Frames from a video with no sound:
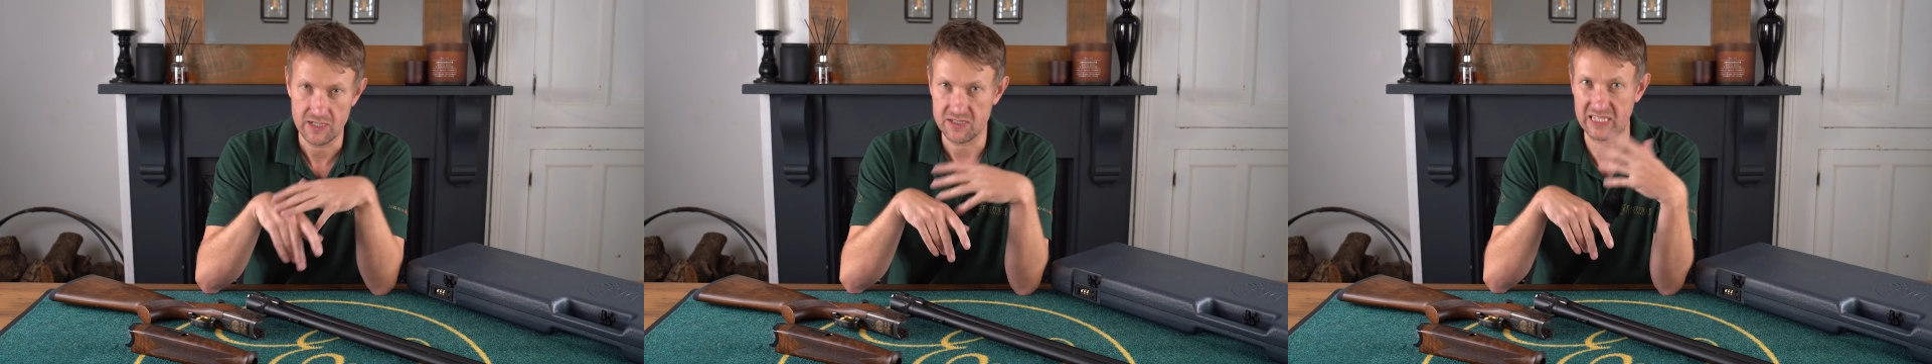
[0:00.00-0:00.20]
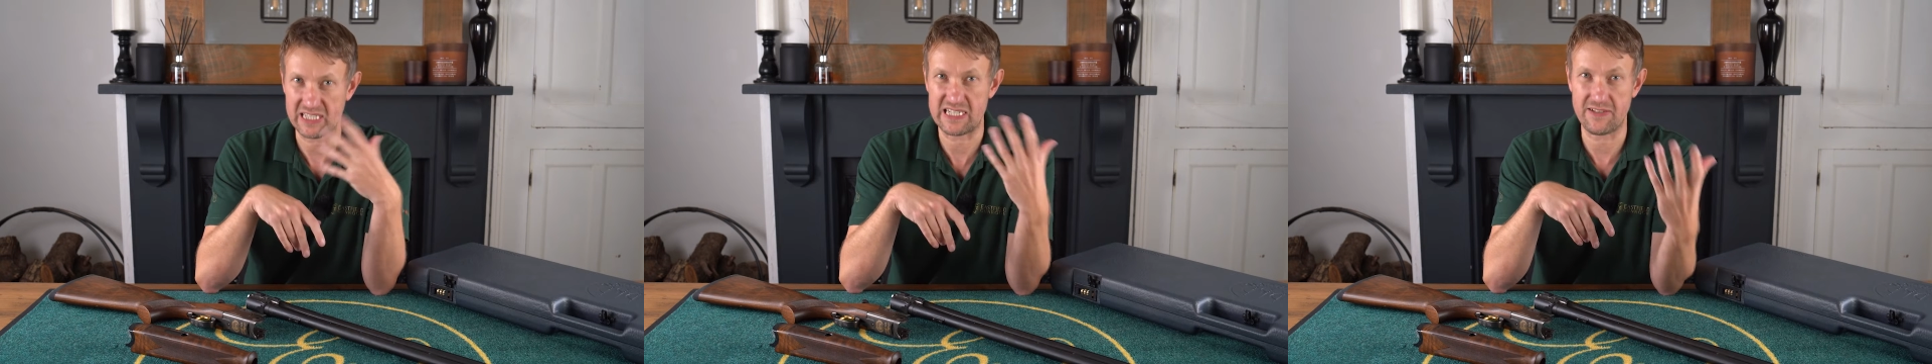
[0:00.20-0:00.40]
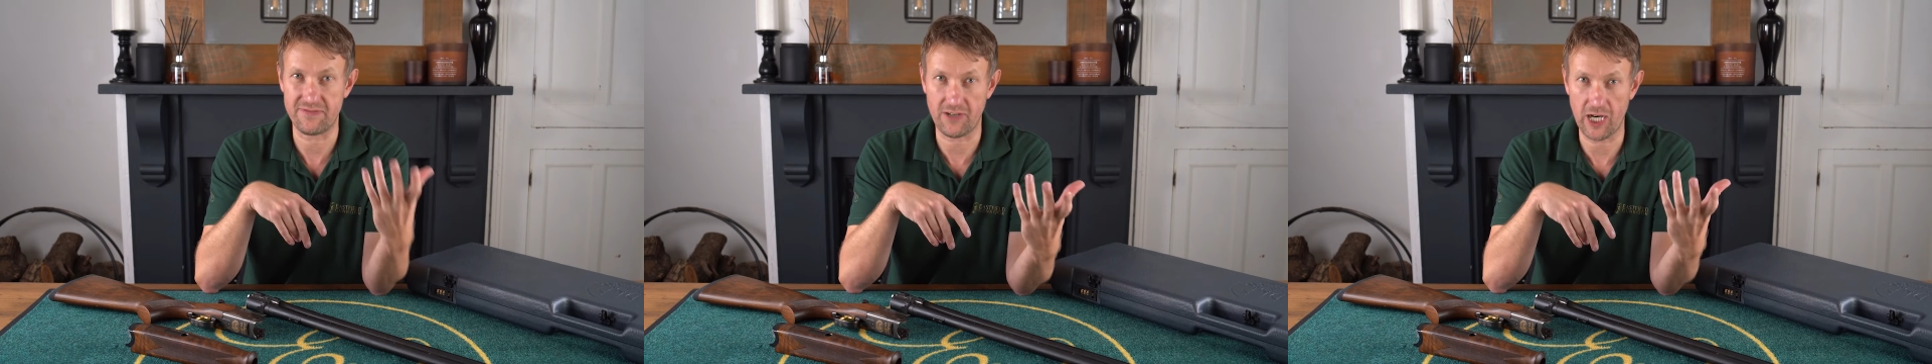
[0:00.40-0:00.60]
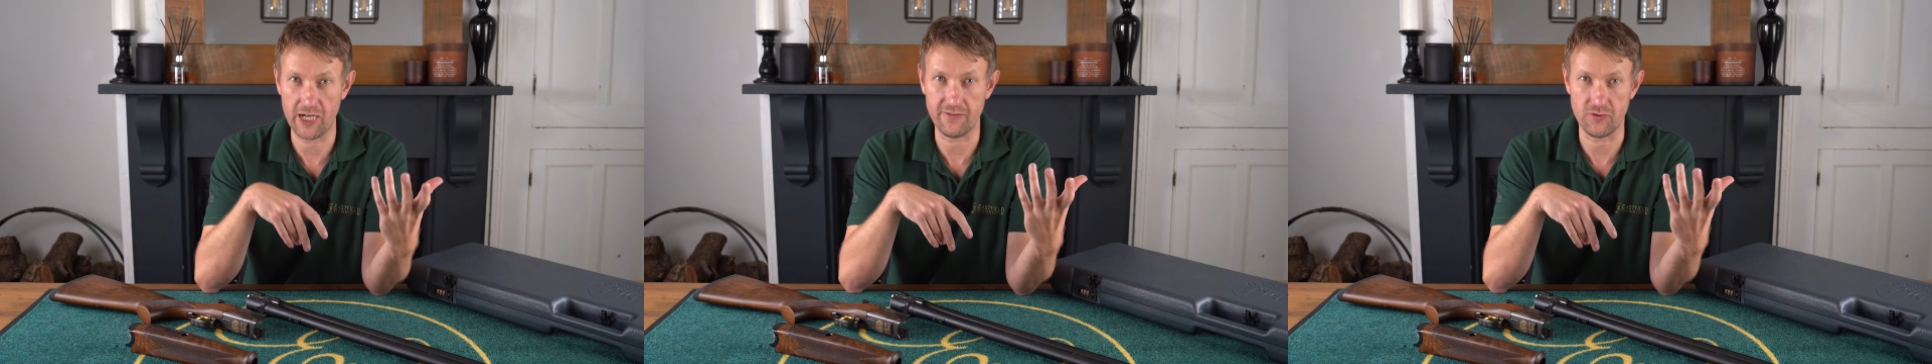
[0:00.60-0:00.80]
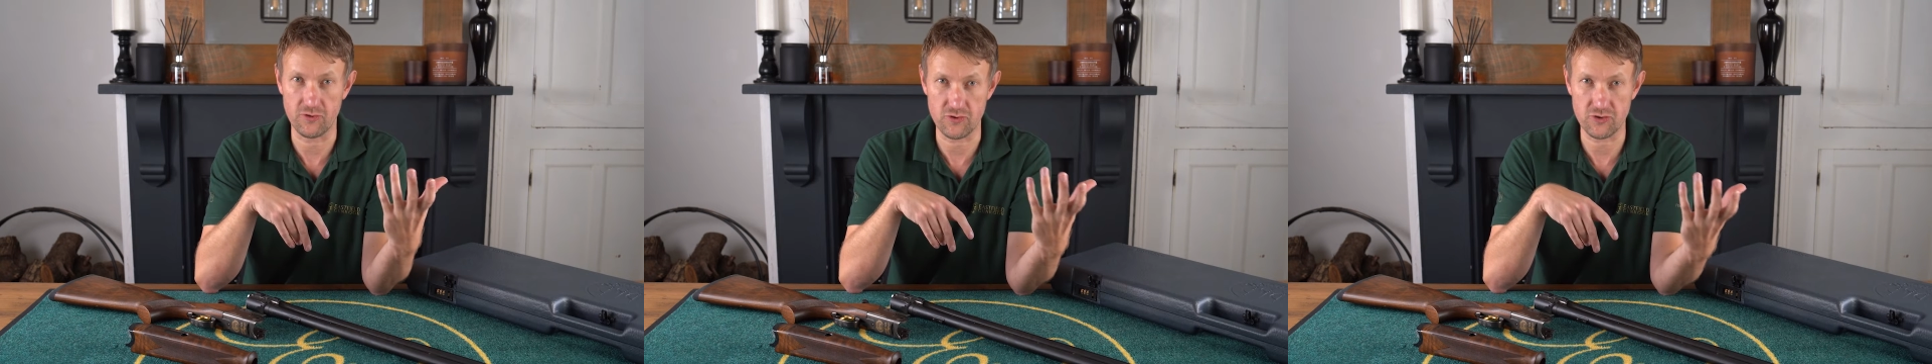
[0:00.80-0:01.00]

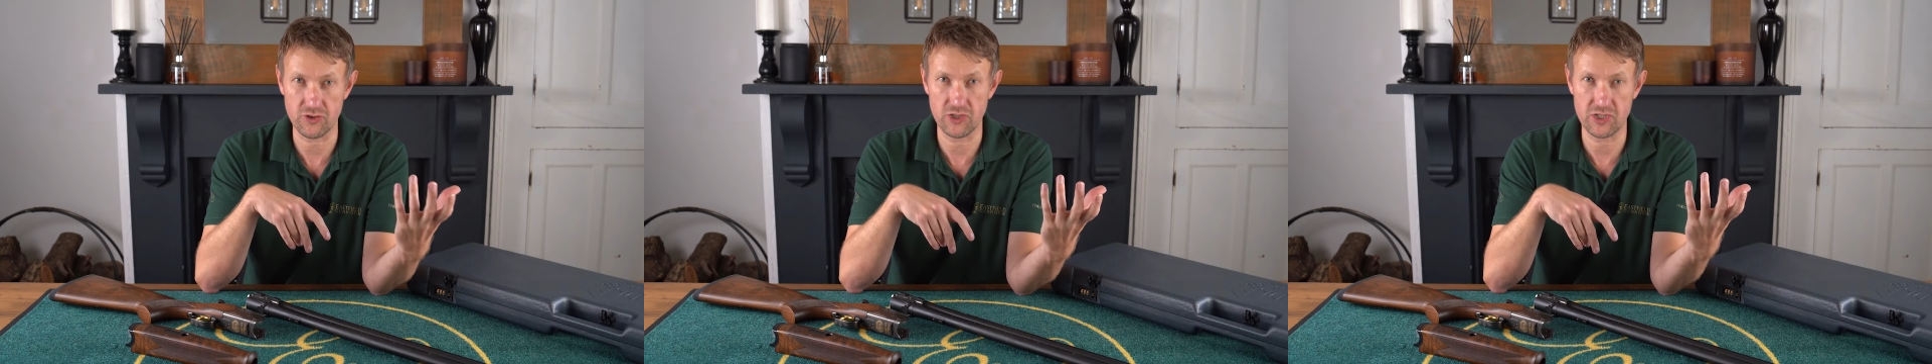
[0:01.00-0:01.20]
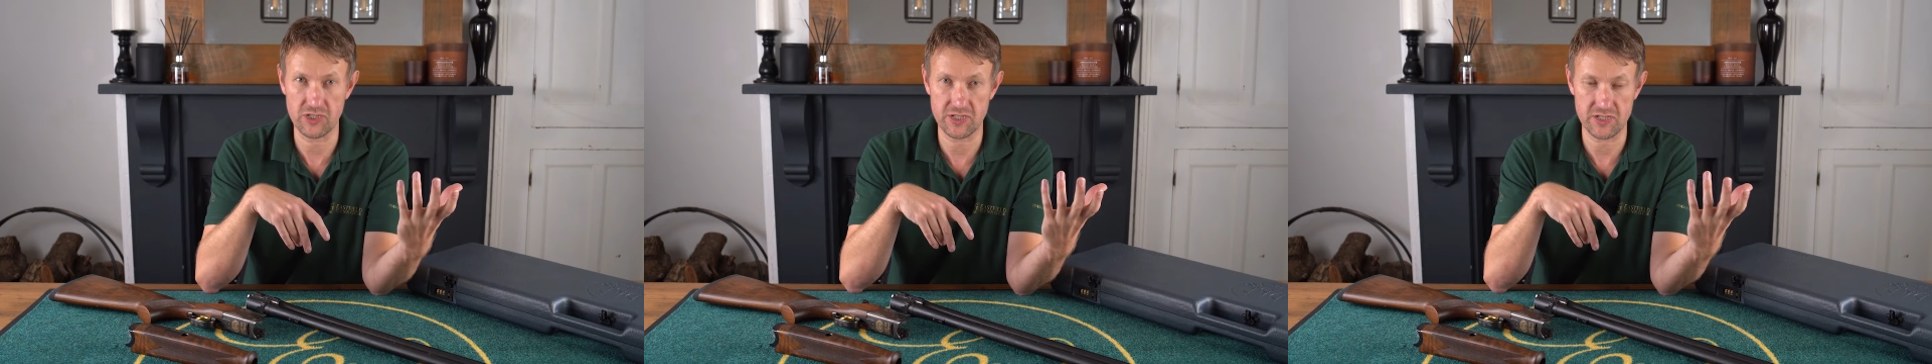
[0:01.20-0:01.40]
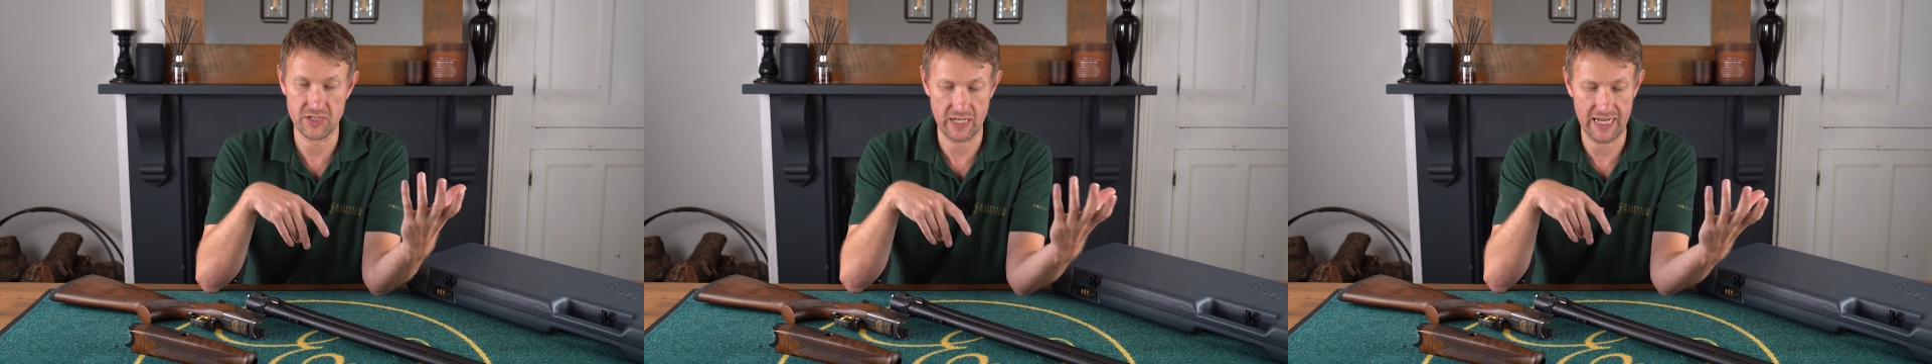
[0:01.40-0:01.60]
6500s,